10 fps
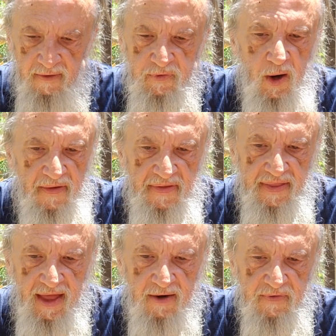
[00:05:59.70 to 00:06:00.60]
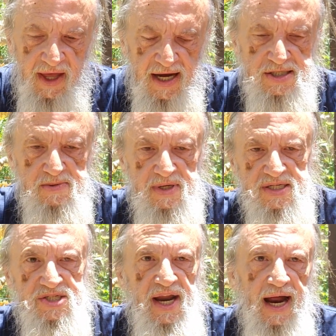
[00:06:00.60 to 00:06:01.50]
for identification
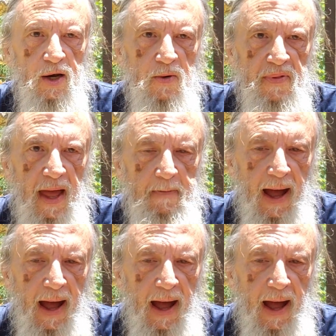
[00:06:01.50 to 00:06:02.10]
because you downloaded that